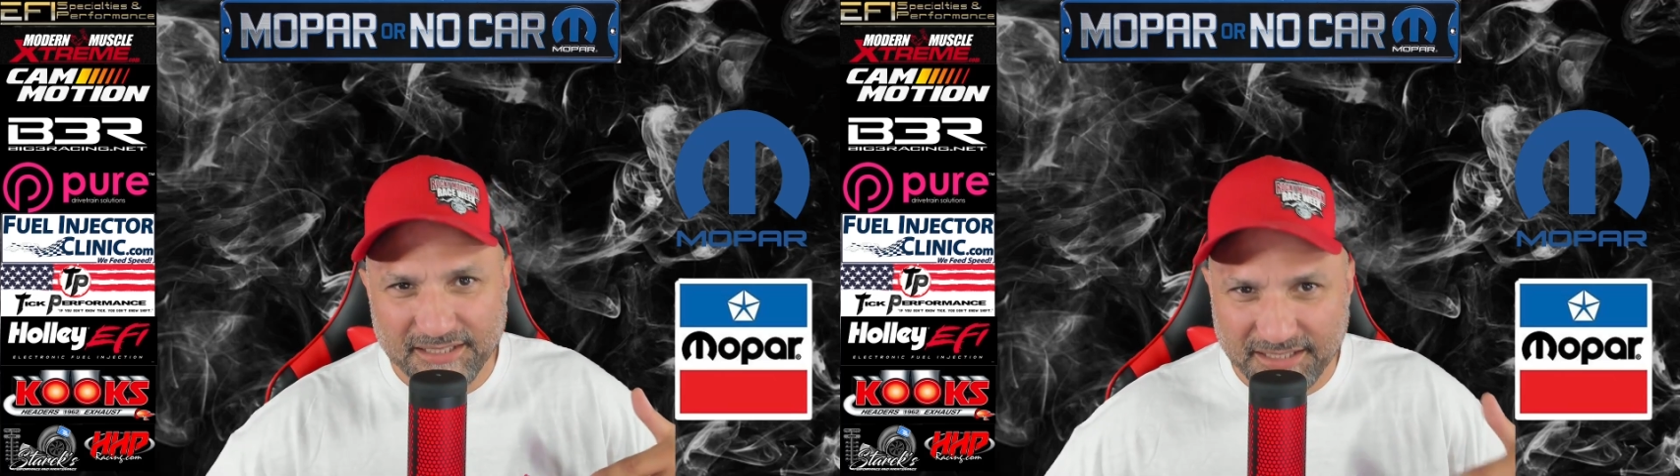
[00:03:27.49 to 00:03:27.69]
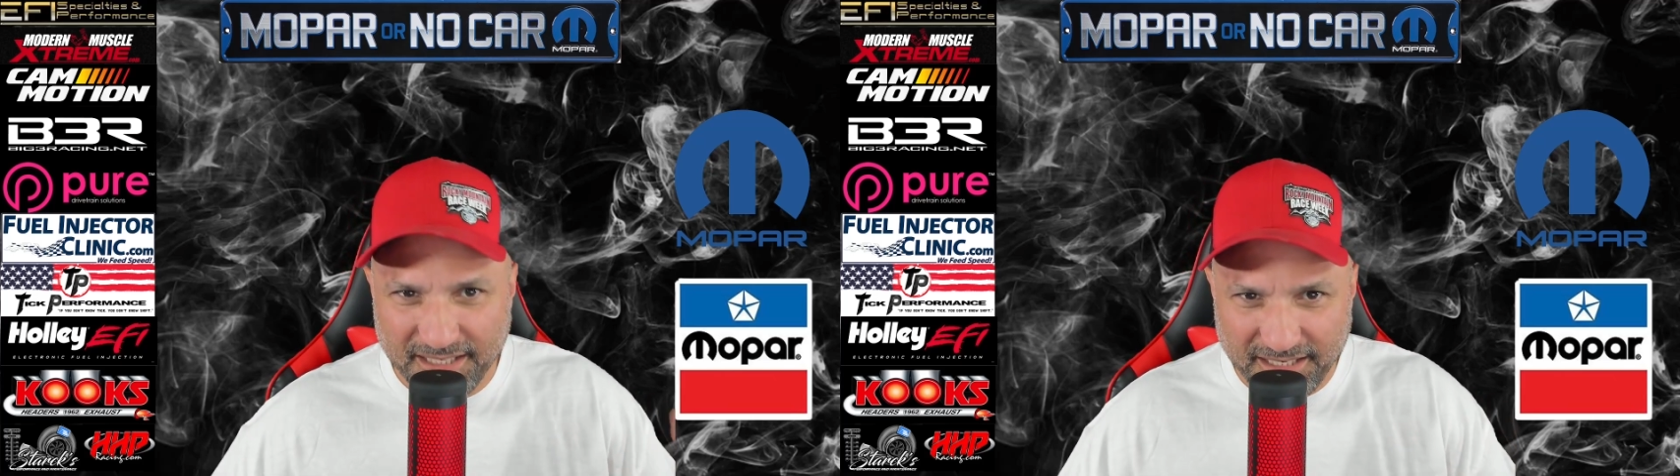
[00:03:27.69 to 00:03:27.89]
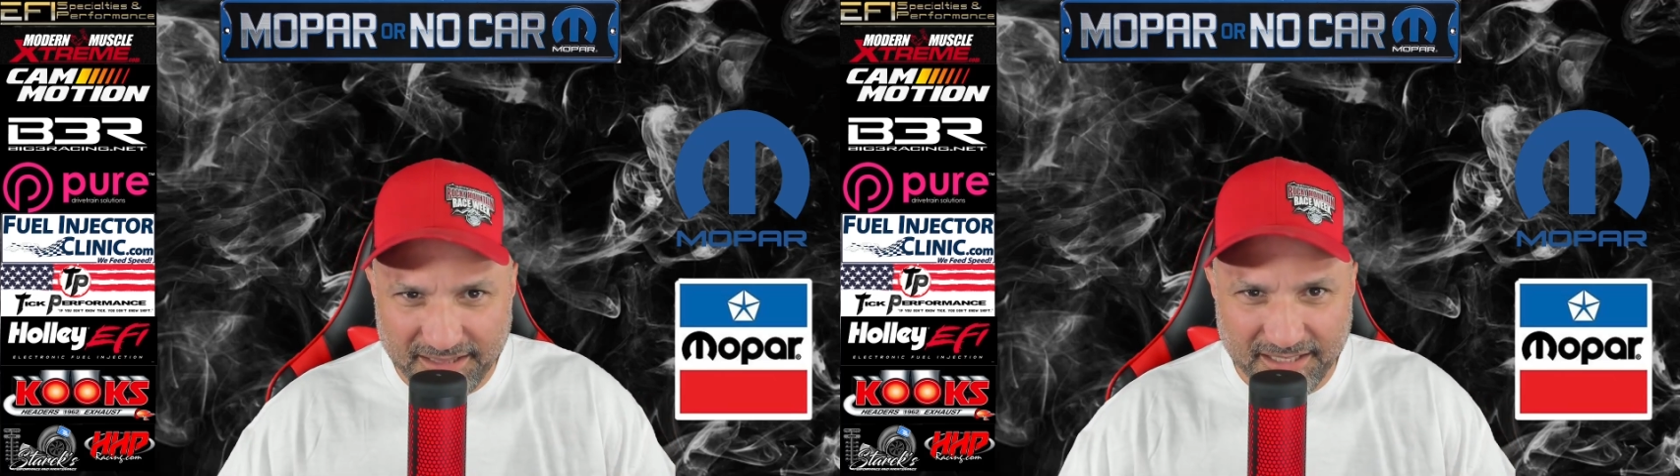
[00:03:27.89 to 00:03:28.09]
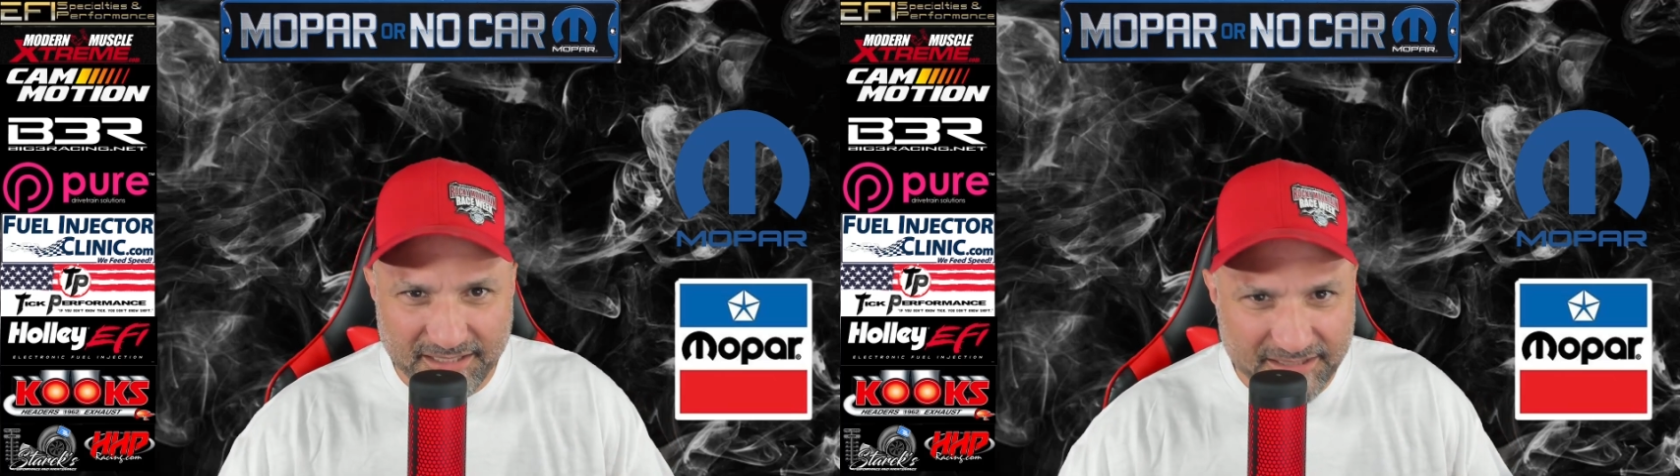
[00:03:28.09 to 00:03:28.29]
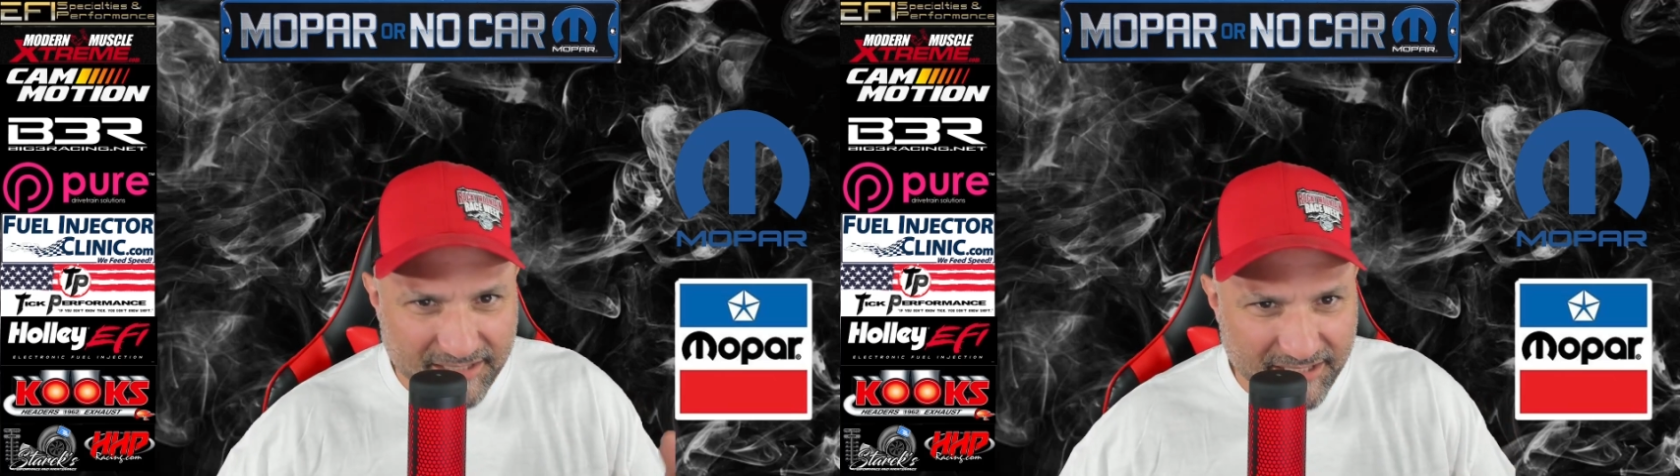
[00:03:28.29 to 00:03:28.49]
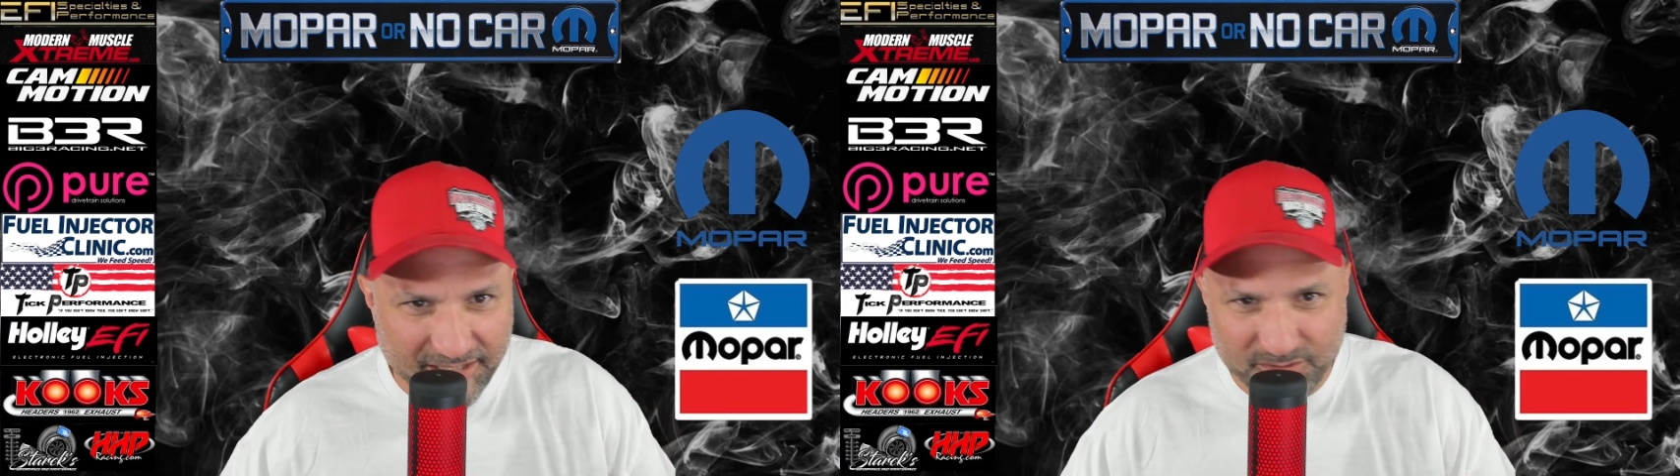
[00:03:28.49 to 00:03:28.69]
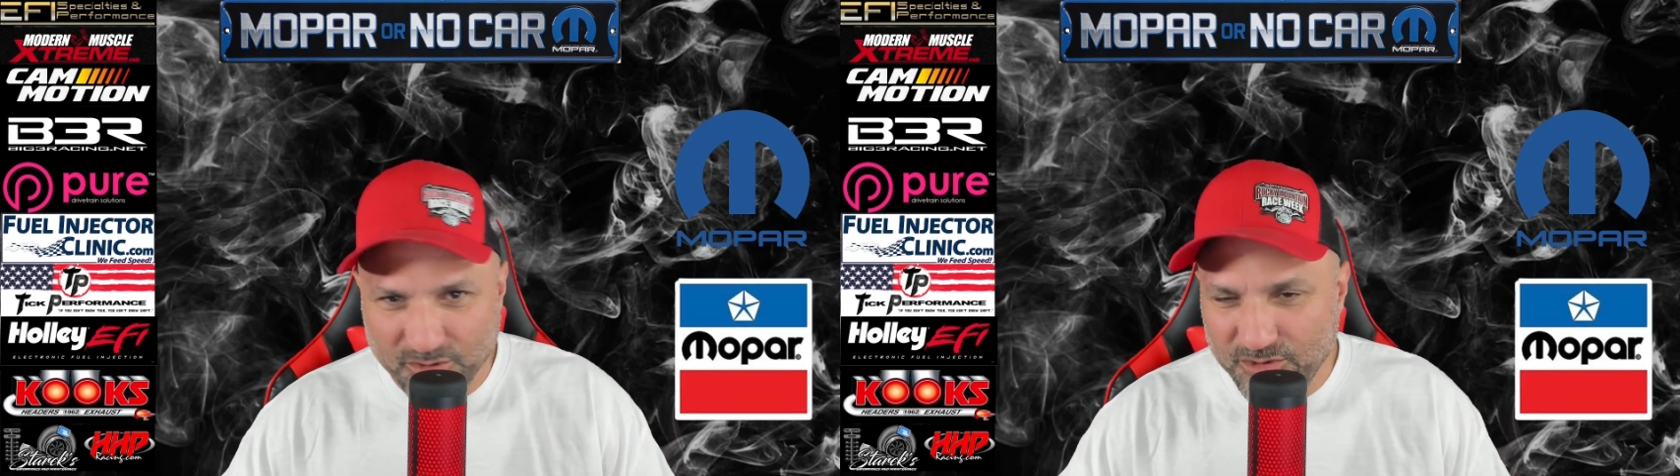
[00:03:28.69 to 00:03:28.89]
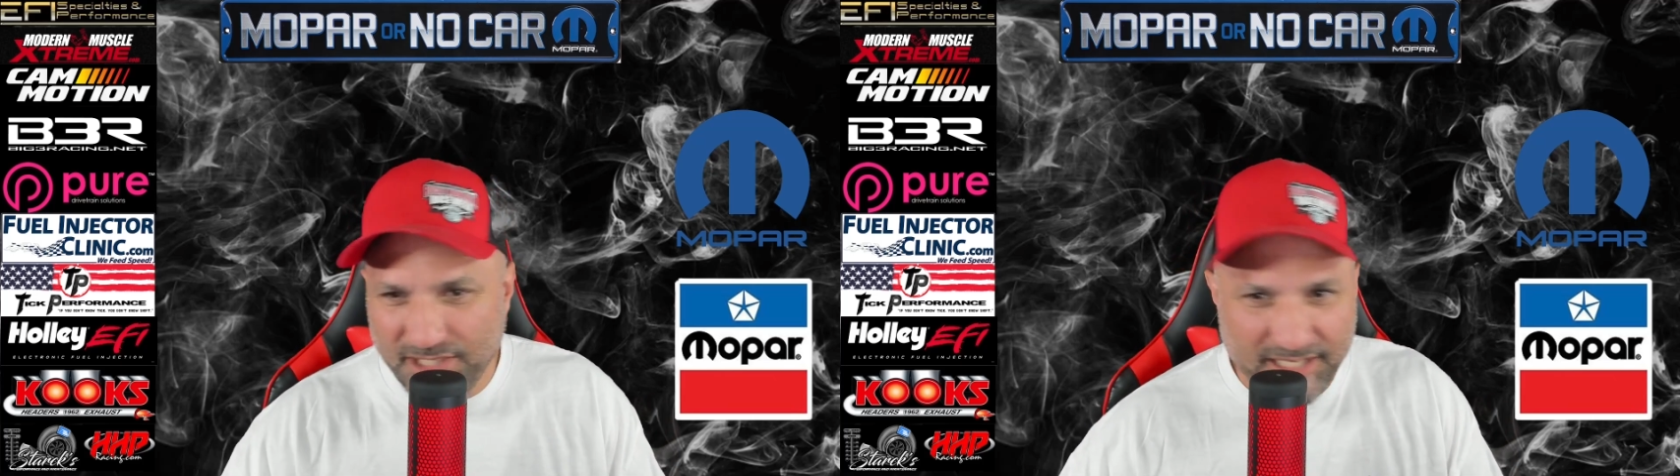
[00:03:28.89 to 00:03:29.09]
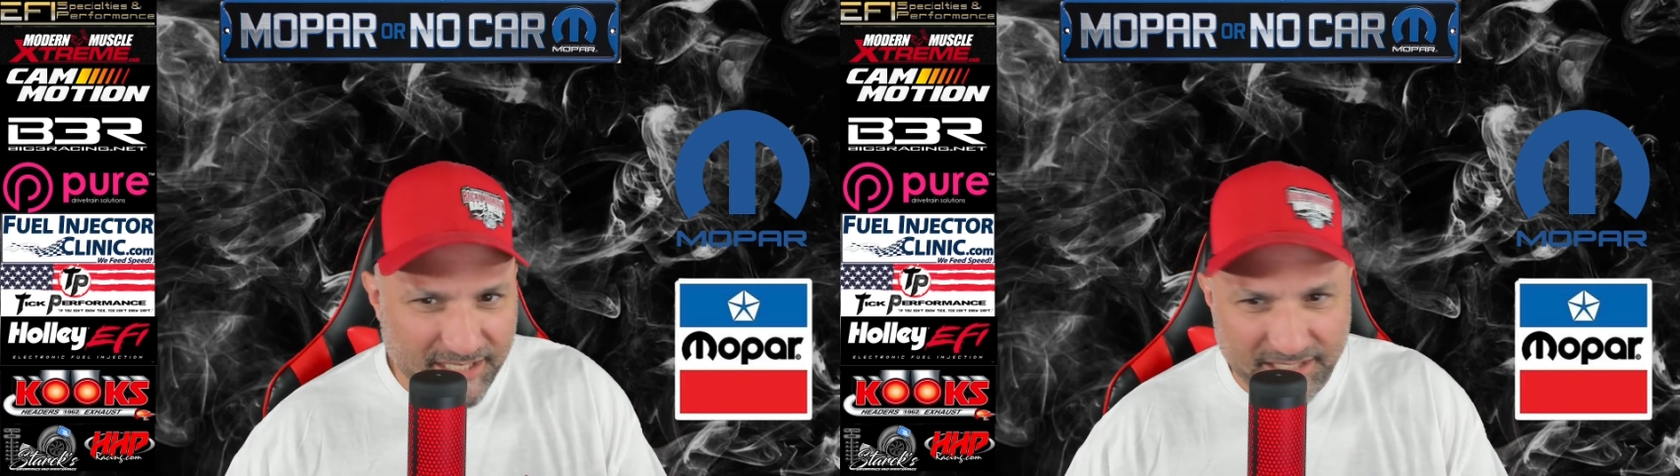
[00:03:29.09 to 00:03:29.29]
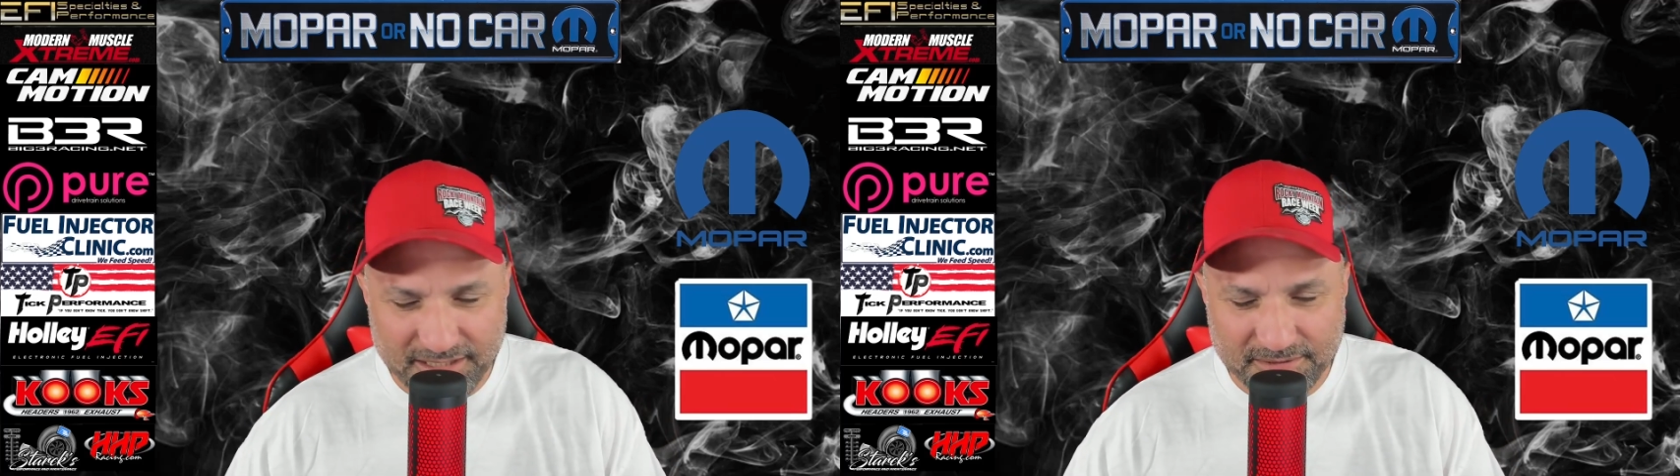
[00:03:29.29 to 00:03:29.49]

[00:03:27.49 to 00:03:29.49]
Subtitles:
getting things into his routine,